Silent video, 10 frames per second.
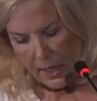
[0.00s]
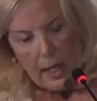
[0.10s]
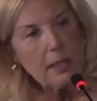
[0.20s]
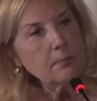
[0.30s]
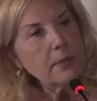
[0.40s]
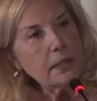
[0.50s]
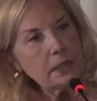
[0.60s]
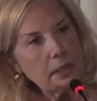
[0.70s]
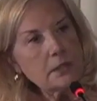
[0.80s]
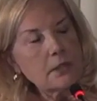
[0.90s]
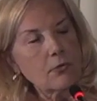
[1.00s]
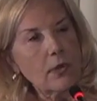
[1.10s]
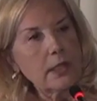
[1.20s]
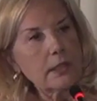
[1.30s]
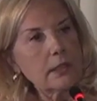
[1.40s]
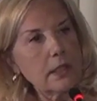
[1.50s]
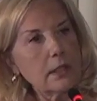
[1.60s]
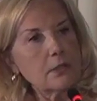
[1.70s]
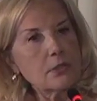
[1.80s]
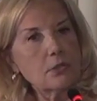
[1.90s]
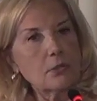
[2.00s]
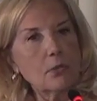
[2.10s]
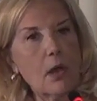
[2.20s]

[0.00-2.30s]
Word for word: and been integrated into